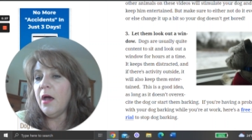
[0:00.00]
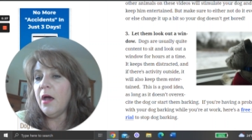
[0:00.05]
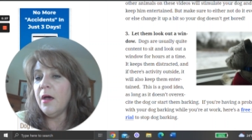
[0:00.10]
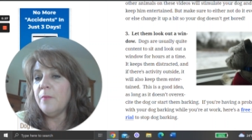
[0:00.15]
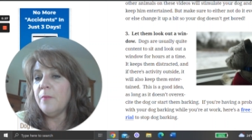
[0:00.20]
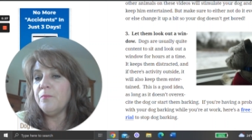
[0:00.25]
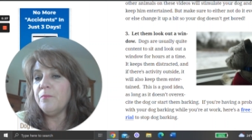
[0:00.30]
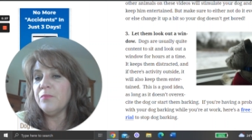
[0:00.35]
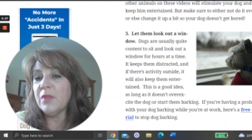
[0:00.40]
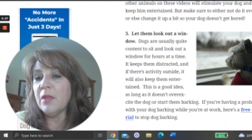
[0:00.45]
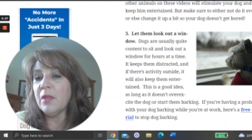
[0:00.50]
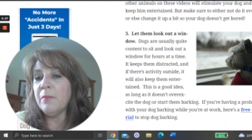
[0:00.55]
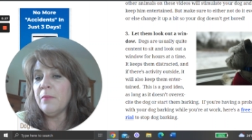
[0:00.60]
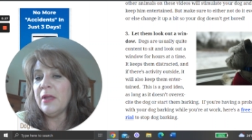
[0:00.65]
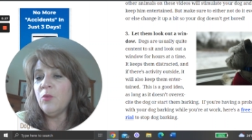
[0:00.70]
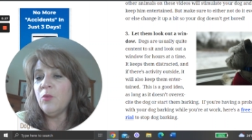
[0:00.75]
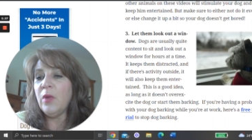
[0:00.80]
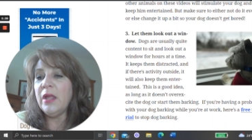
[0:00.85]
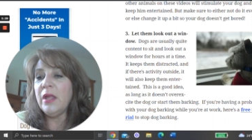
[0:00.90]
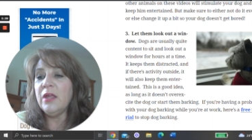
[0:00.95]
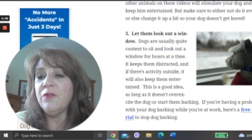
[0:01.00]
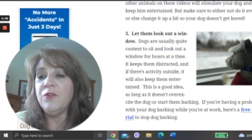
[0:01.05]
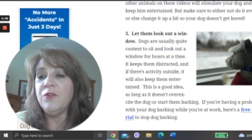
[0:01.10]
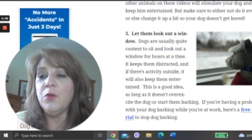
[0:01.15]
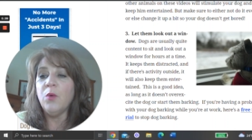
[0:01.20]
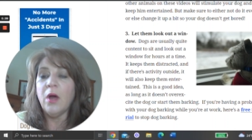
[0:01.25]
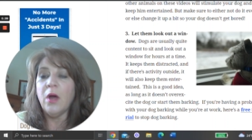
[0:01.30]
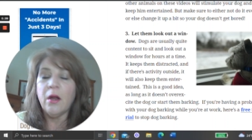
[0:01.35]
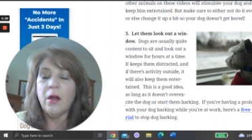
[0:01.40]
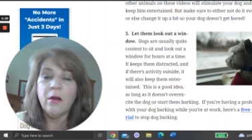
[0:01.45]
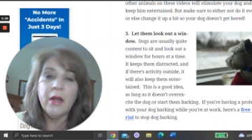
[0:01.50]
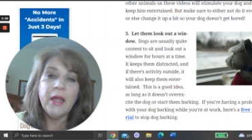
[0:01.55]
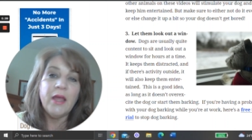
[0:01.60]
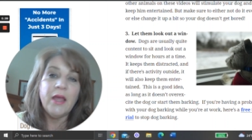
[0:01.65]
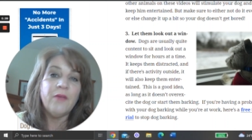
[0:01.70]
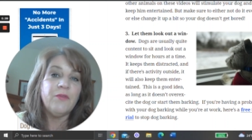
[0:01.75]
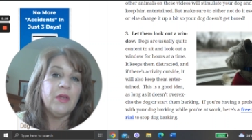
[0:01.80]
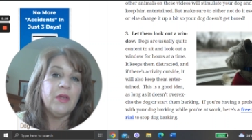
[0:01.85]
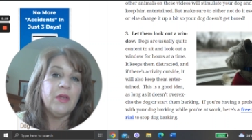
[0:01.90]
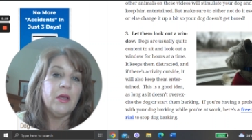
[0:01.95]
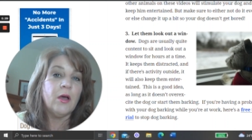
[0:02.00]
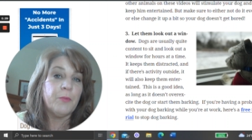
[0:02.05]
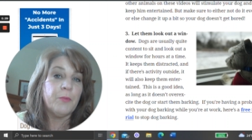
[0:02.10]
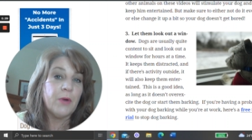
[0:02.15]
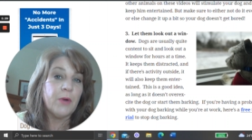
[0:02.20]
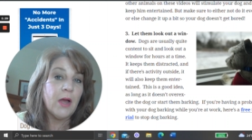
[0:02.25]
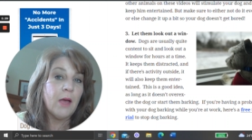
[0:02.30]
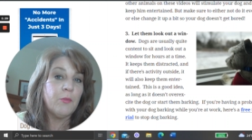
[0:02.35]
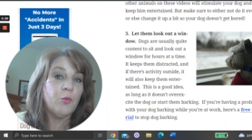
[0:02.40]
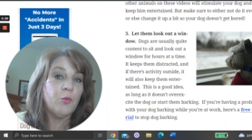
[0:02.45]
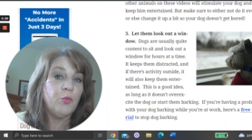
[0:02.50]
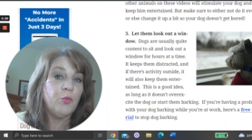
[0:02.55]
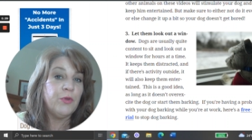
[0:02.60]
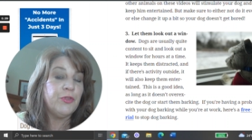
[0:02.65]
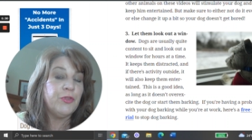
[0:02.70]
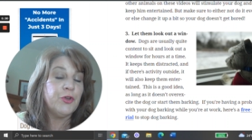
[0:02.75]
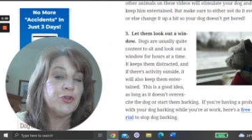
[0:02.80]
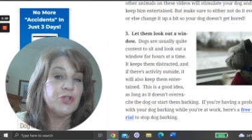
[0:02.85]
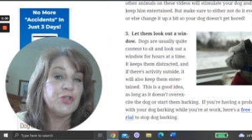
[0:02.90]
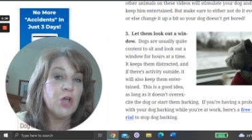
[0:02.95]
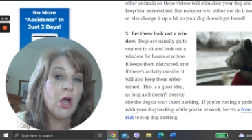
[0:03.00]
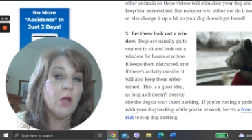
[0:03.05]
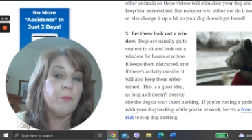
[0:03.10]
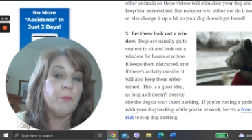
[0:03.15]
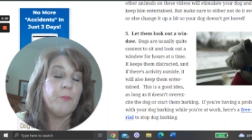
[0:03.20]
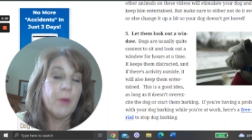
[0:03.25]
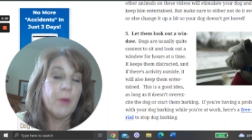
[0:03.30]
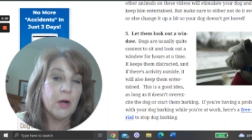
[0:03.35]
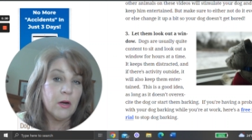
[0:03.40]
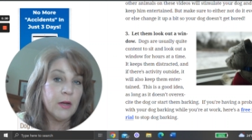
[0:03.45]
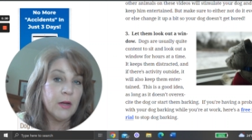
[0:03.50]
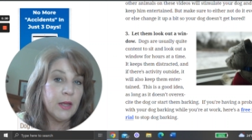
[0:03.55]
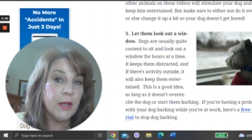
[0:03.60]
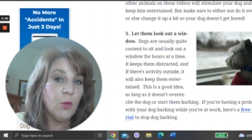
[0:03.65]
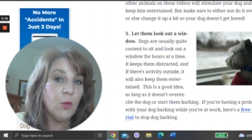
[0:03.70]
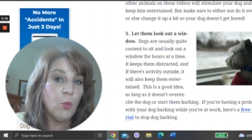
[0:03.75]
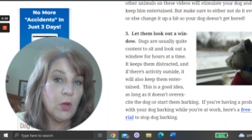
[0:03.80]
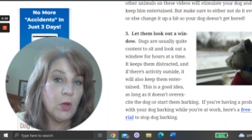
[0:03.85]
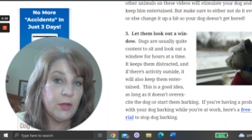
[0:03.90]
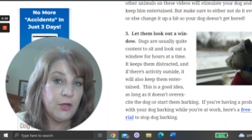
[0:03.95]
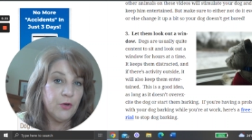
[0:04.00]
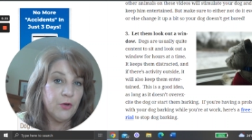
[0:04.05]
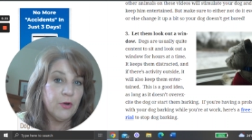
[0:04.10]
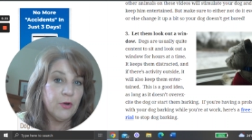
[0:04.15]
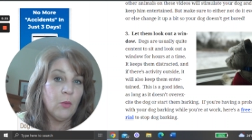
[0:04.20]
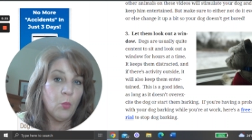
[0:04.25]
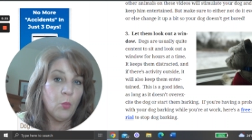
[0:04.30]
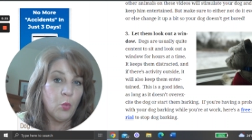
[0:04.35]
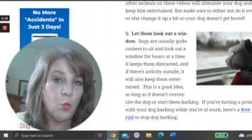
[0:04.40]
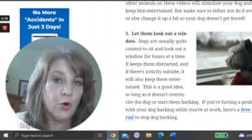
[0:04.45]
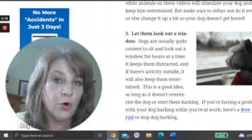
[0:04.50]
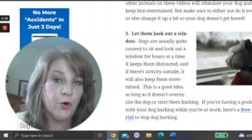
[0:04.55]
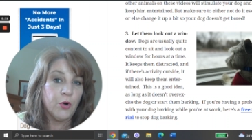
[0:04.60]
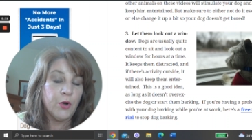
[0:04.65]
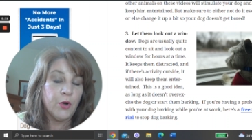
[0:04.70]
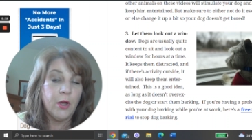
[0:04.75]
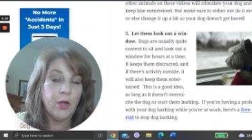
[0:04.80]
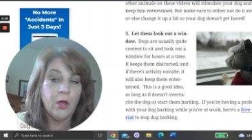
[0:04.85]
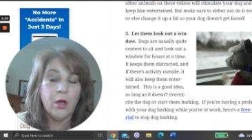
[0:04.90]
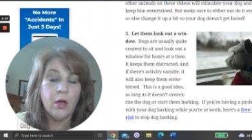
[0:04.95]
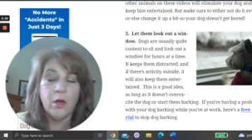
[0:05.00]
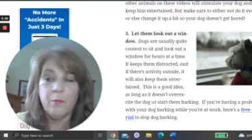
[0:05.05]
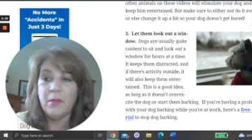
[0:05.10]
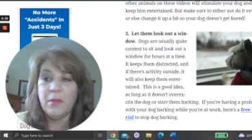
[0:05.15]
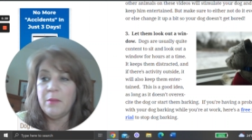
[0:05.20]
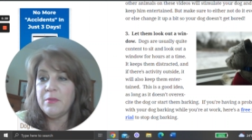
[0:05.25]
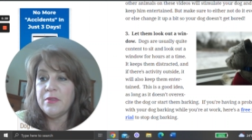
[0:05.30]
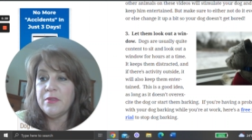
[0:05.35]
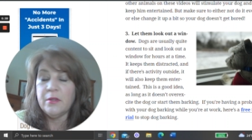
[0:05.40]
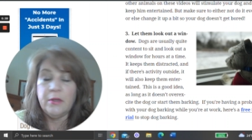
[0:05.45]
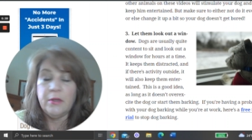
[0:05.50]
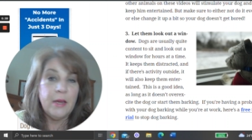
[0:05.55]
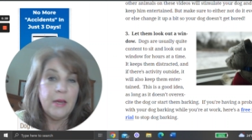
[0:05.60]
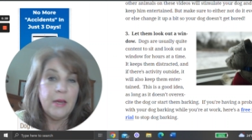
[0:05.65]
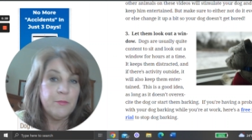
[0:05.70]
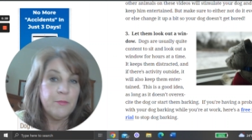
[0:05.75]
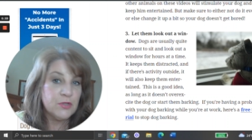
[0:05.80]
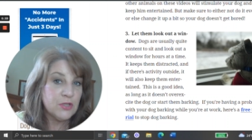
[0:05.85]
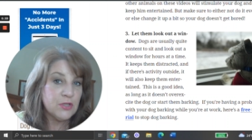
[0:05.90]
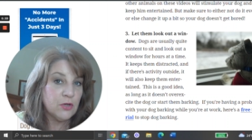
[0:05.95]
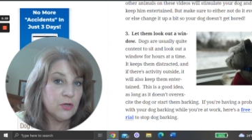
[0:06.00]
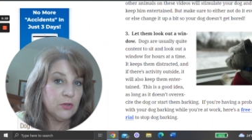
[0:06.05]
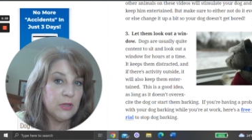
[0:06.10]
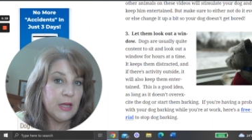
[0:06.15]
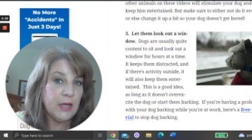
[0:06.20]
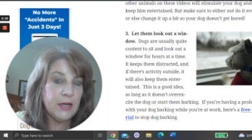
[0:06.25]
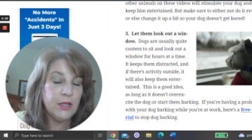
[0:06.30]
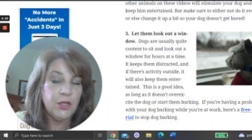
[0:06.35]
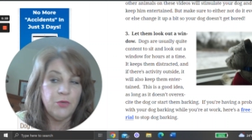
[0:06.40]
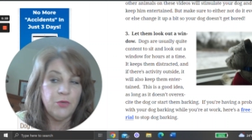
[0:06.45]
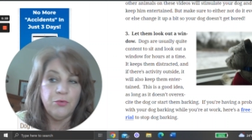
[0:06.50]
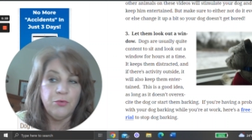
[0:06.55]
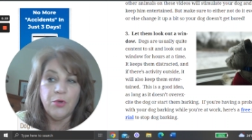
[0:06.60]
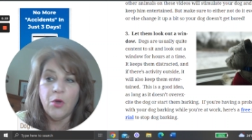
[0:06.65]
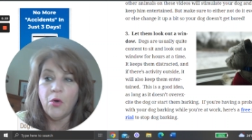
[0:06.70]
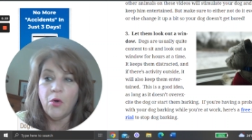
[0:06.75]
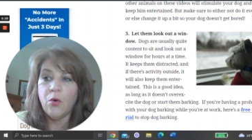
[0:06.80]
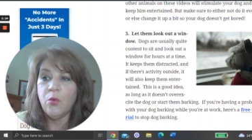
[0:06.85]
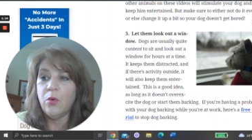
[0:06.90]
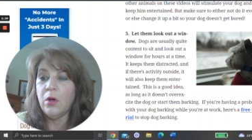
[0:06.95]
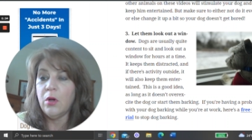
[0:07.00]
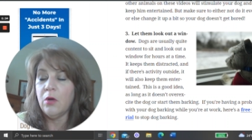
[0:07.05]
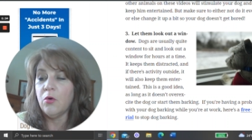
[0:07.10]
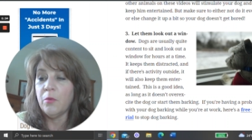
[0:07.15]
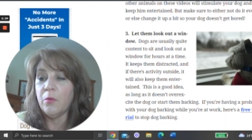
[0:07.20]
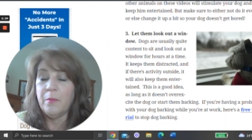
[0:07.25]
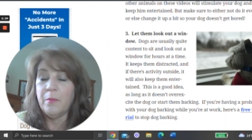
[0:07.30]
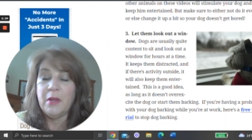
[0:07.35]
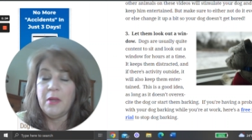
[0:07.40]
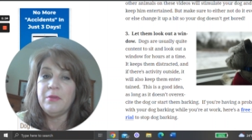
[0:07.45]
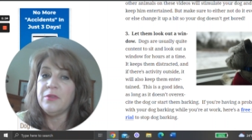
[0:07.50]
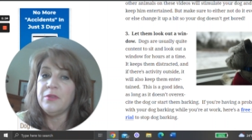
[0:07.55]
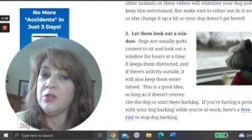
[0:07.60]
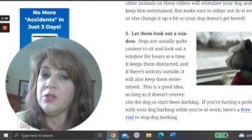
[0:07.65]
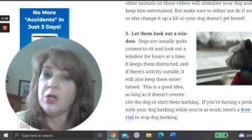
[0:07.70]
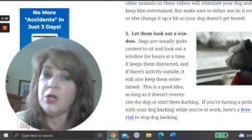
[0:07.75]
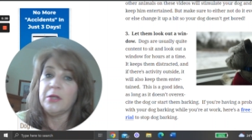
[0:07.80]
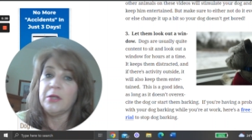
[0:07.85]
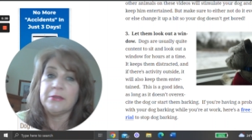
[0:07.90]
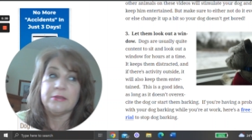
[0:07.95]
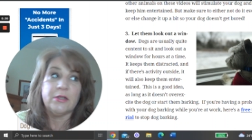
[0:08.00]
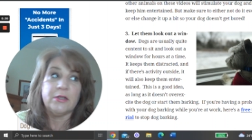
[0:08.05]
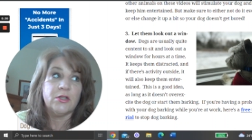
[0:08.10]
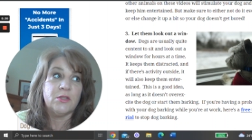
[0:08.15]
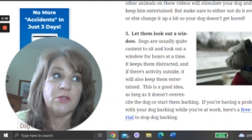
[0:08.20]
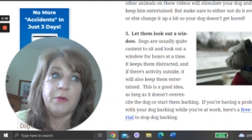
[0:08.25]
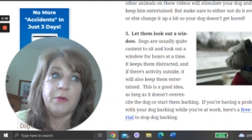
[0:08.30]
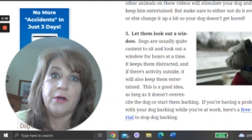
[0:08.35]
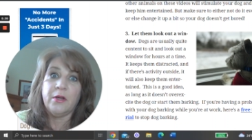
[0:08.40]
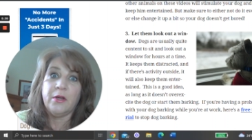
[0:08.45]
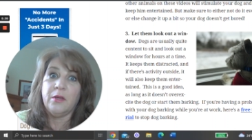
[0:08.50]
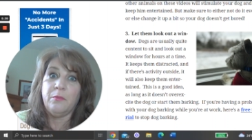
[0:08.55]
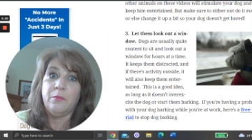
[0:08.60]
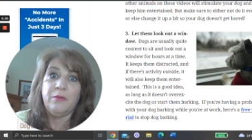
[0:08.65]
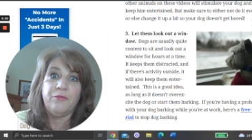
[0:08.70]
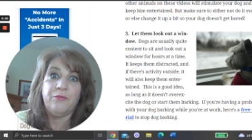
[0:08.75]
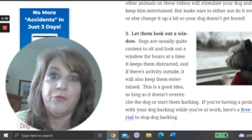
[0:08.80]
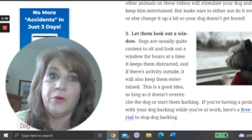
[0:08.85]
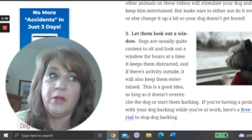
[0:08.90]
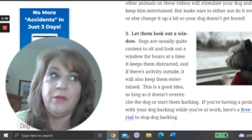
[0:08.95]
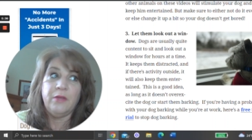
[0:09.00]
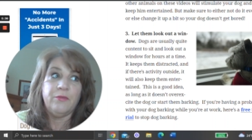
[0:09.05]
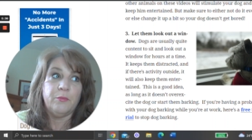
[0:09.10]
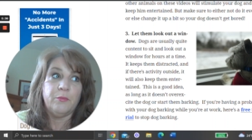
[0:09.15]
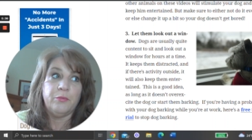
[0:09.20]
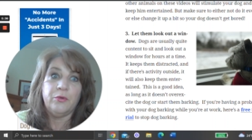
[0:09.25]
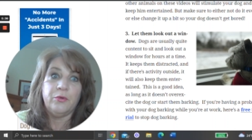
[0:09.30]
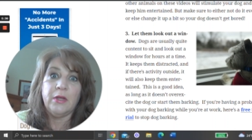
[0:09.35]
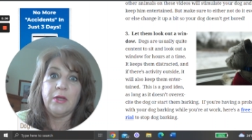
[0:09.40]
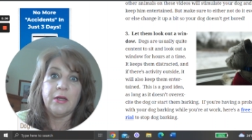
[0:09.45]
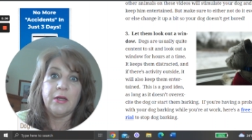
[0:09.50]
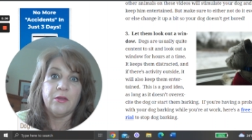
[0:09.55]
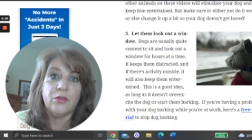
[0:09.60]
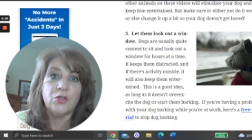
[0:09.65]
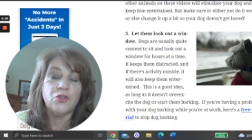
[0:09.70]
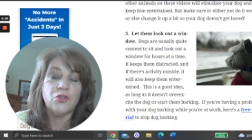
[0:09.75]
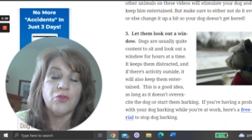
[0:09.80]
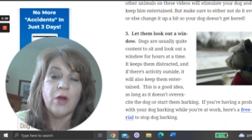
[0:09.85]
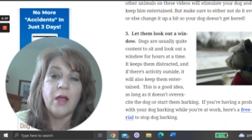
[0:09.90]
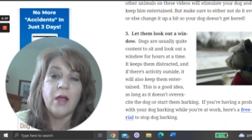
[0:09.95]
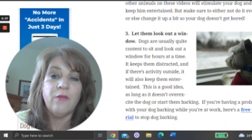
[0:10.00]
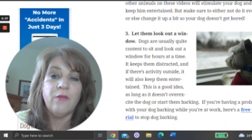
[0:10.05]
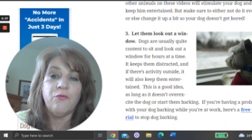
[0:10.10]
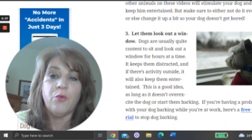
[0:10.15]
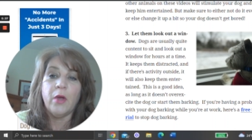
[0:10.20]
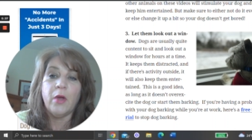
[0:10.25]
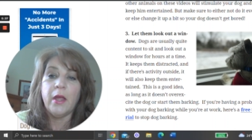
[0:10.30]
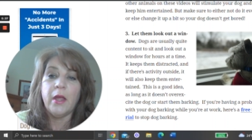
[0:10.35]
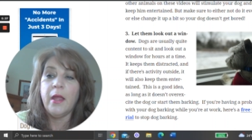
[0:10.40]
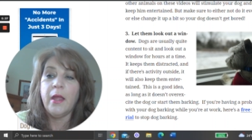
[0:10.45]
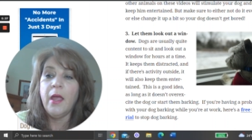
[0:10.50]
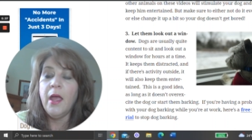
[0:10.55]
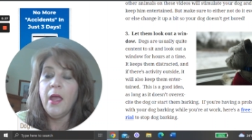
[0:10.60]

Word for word: Um, by the way, if you are having a problem with your dog barking while you're at work, uh, maybe the neighbors are letting you know, or maybe the dog starts barking before you even pull out of the driveway,